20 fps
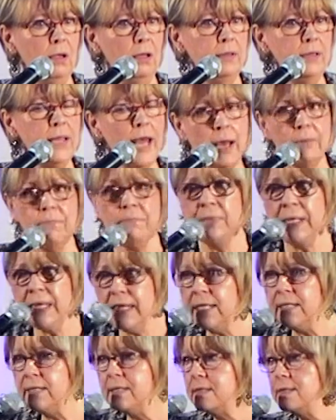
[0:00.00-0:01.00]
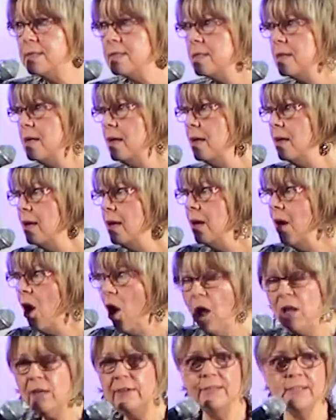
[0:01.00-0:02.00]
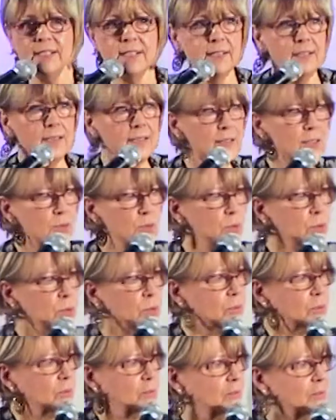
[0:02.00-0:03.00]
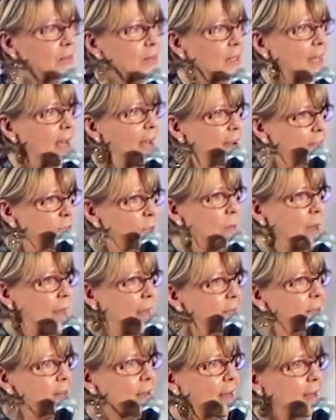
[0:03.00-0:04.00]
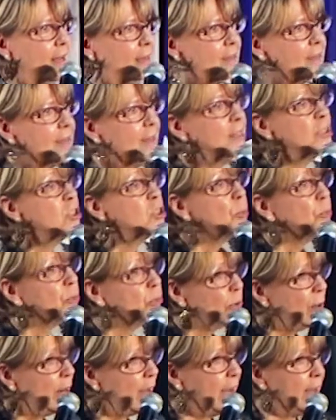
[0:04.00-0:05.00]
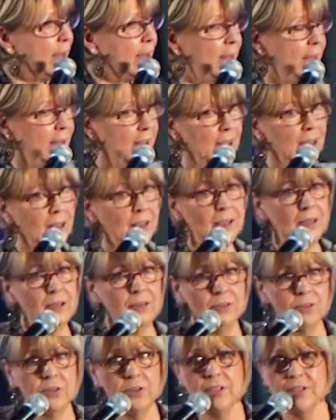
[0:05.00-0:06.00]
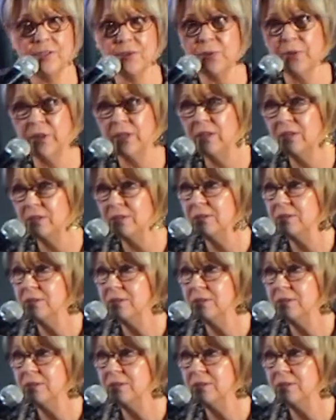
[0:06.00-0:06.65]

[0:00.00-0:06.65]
That means all of us in this room have a mandate to pray for Israel.